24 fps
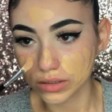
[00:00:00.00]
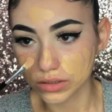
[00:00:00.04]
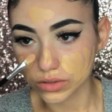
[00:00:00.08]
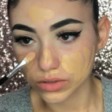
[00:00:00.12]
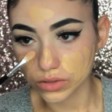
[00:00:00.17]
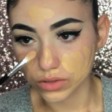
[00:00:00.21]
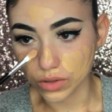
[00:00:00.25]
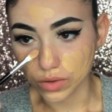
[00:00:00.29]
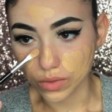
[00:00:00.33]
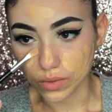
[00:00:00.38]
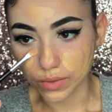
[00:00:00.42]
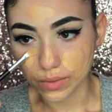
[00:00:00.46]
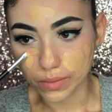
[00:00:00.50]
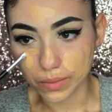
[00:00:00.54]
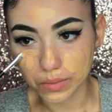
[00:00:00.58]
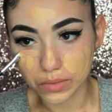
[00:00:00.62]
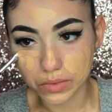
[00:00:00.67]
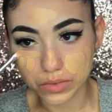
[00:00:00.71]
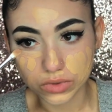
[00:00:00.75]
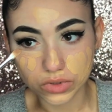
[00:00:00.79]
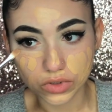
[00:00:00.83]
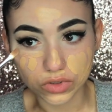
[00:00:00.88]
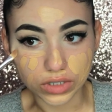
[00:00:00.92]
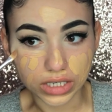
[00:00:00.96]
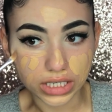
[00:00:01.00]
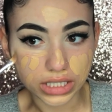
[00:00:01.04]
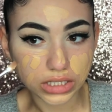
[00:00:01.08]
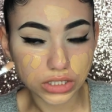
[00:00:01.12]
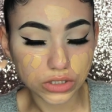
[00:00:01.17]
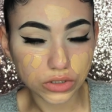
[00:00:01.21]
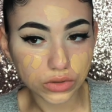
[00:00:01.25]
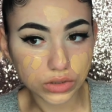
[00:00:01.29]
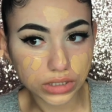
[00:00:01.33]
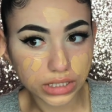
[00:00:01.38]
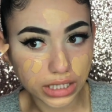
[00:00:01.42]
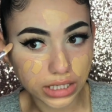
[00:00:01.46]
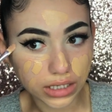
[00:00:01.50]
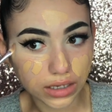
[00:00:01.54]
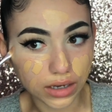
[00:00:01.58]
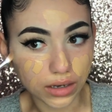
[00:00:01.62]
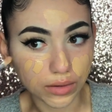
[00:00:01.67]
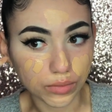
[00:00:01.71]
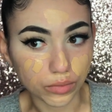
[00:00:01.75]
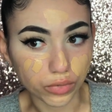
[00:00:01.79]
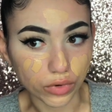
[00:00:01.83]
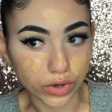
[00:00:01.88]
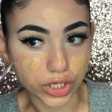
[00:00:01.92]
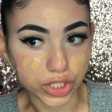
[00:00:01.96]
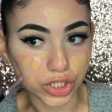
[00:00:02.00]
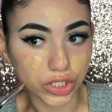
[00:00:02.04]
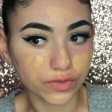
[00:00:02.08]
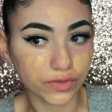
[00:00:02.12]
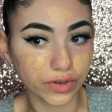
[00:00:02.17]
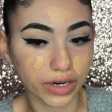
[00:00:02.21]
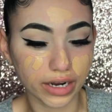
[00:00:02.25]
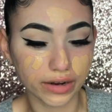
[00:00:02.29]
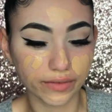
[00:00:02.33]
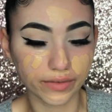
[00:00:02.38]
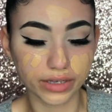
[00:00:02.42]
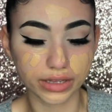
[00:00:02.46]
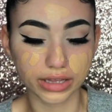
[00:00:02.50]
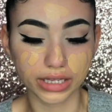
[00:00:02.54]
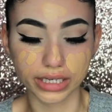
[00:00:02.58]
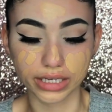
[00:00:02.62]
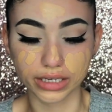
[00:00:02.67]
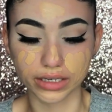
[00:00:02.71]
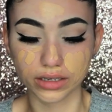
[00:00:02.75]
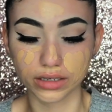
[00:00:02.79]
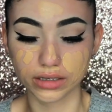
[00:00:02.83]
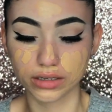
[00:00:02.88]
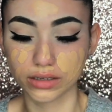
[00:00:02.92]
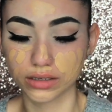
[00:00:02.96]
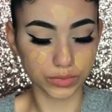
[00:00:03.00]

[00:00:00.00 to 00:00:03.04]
So try to use like a brush for everything.